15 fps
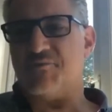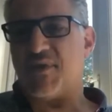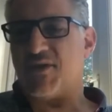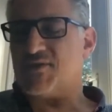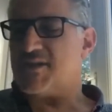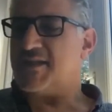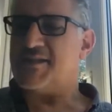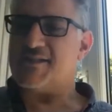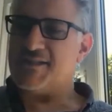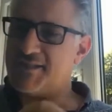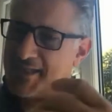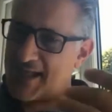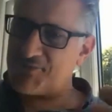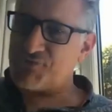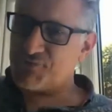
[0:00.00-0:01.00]
because it isn't
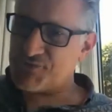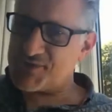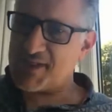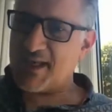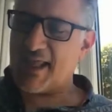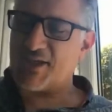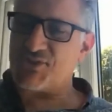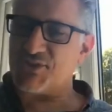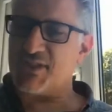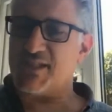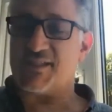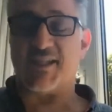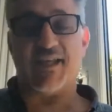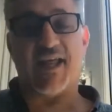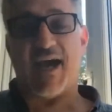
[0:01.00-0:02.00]
natural selection,
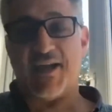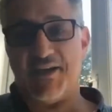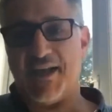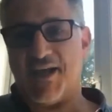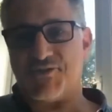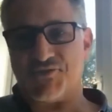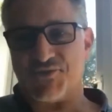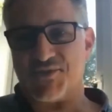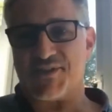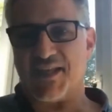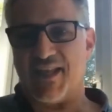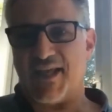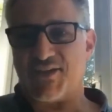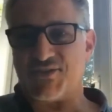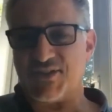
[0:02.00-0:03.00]
it's an unnatural
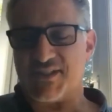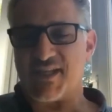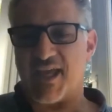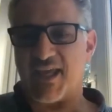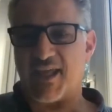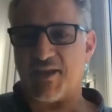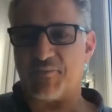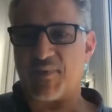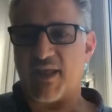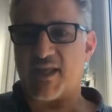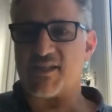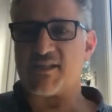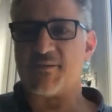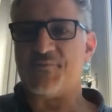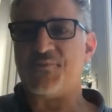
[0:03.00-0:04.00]
selection taking
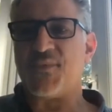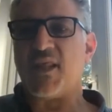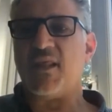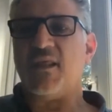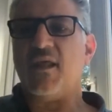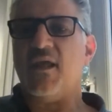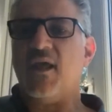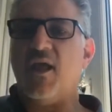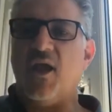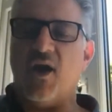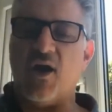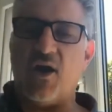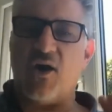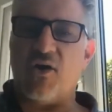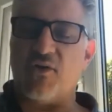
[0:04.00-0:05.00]
place,
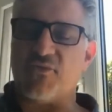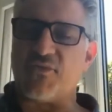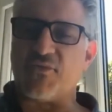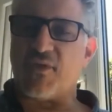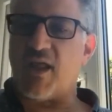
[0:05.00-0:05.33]
of